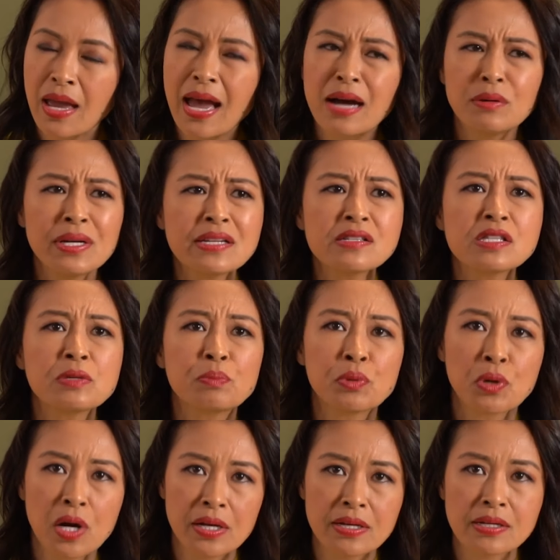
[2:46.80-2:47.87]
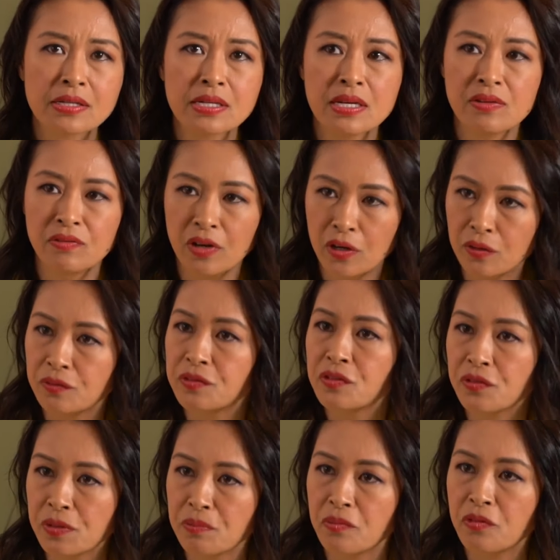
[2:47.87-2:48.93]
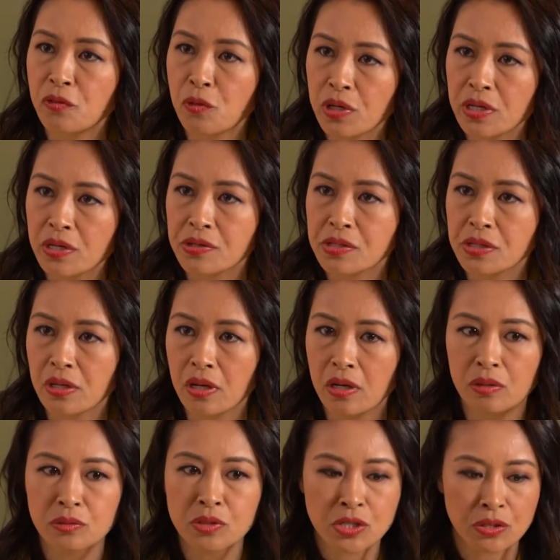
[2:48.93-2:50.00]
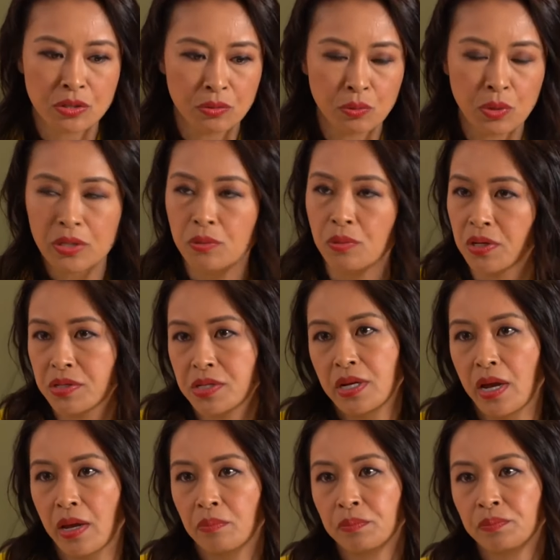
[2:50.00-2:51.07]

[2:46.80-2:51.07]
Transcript: How has the product evolved from 4 years ago to what you are today?